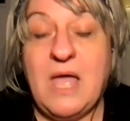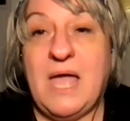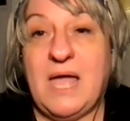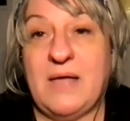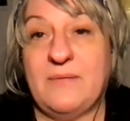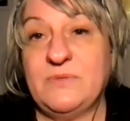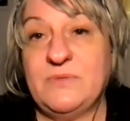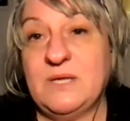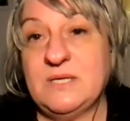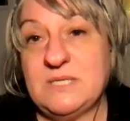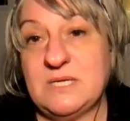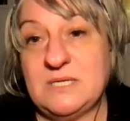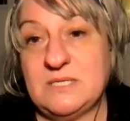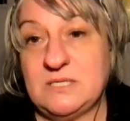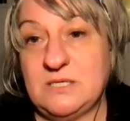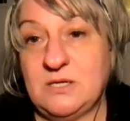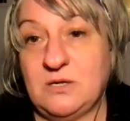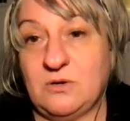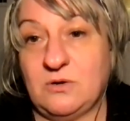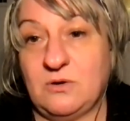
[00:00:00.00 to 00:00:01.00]
And this is,
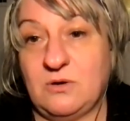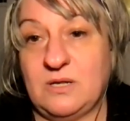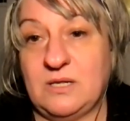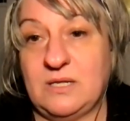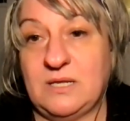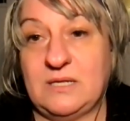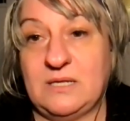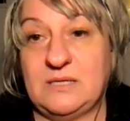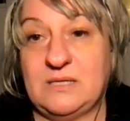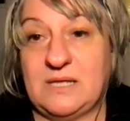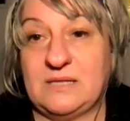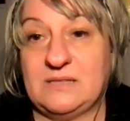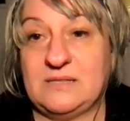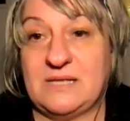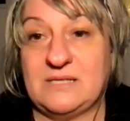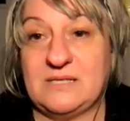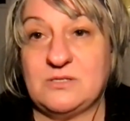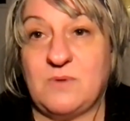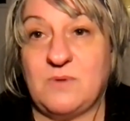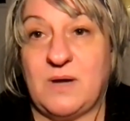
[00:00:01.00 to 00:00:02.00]

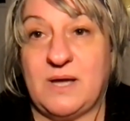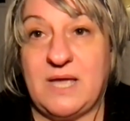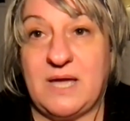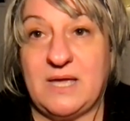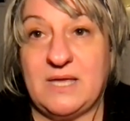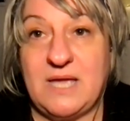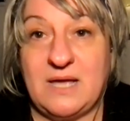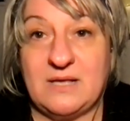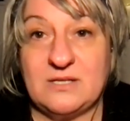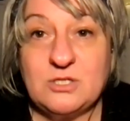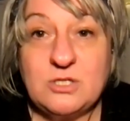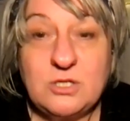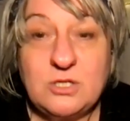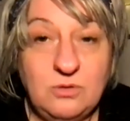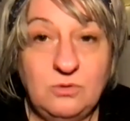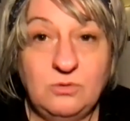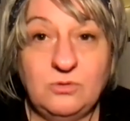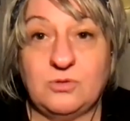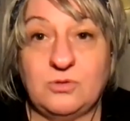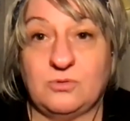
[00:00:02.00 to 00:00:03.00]
that's why I ask
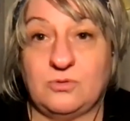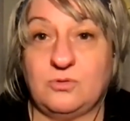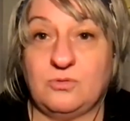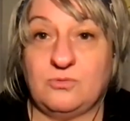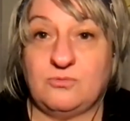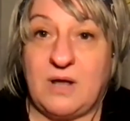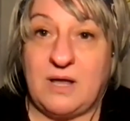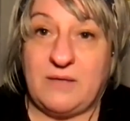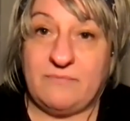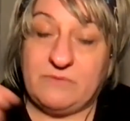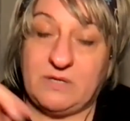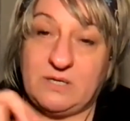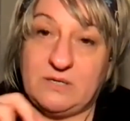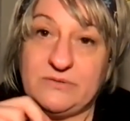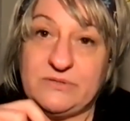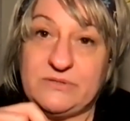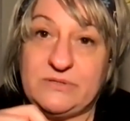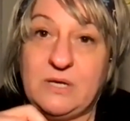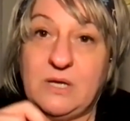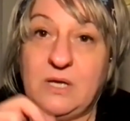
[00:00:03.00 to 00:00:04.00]
you to run
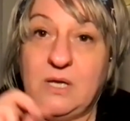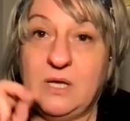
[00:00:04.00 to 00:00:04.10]
this,